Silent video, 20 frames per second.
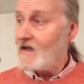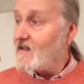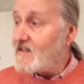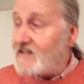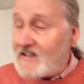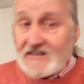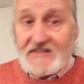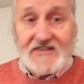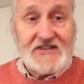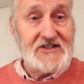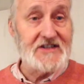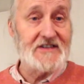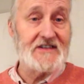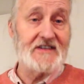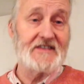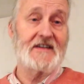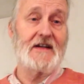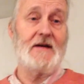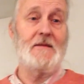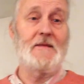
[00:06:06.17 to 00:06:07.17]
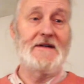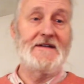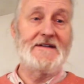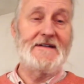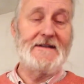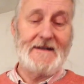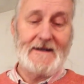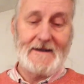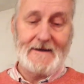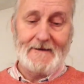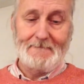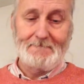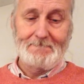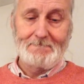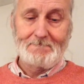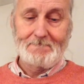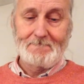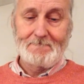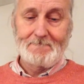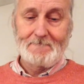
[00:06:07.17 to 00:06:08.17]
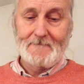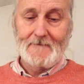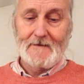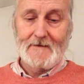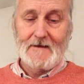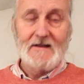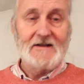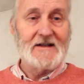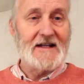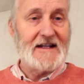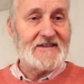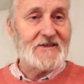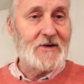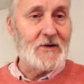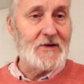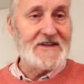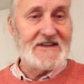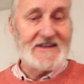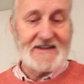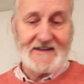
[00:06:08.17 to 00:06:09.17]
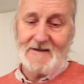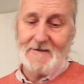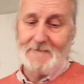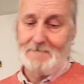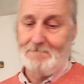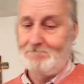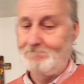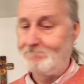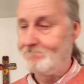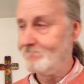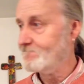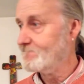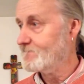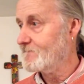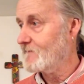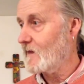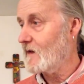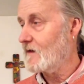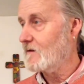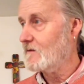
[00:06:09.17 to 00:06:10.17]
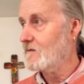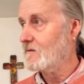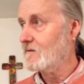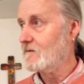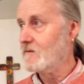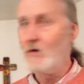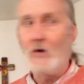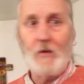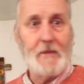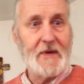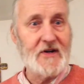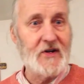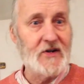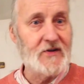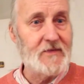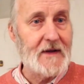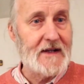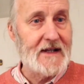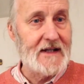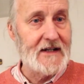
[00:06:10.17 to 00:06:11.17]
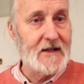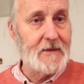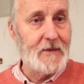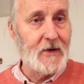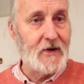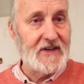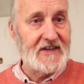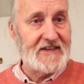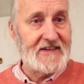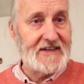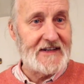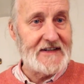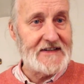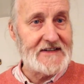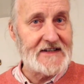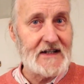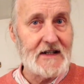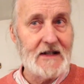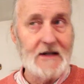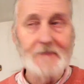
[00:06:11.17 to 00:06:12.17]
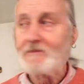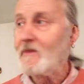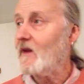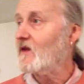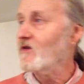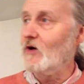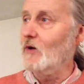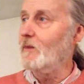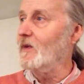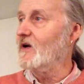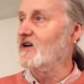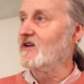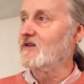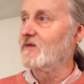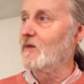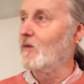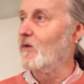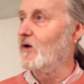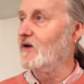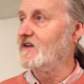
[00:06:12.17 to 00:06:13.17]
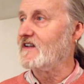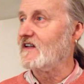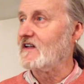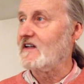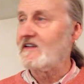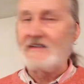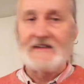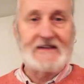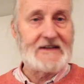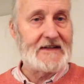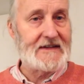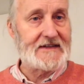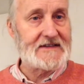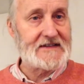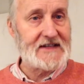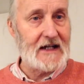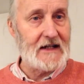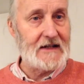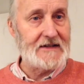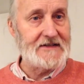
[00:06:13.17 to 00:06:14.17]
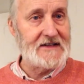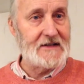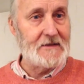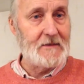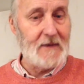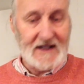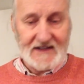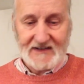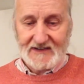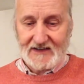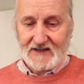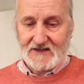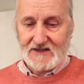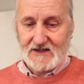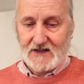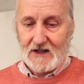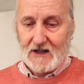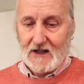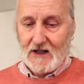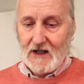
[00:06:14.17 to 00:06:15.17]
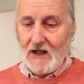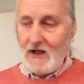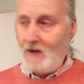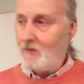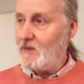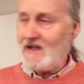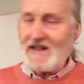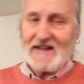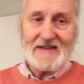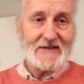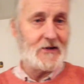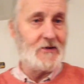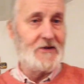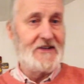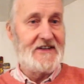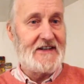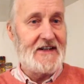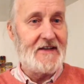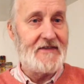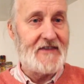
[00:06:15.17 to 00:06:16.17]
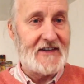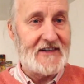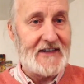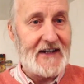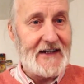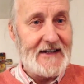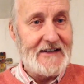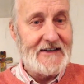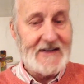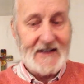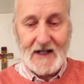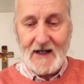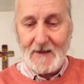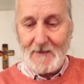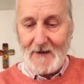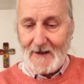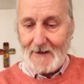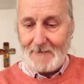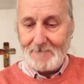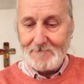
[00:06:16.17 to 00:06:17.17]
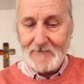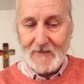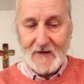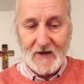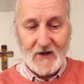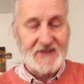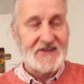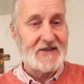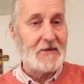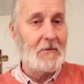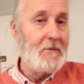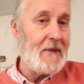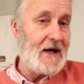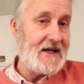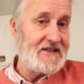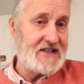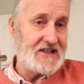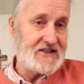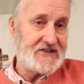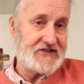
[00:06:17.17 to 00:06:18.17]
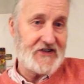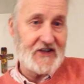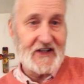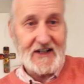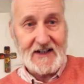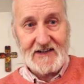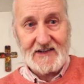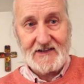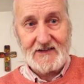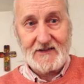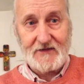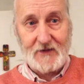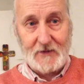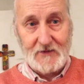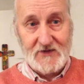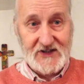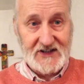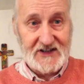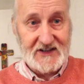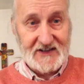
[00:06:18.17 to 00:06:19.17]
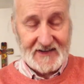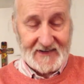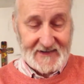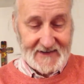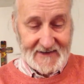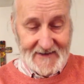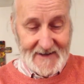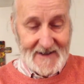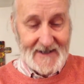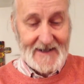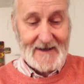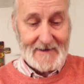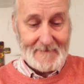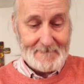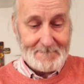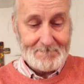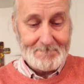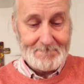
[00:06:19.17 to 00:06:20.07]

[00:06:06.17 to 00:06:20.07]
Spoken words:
Here's Jesus coming today. Let's go and see him. Not because we care about his teaching, not because we want to listen to his challenging message, but let's go and see if there's any drama or some magic tricks from Jesus today.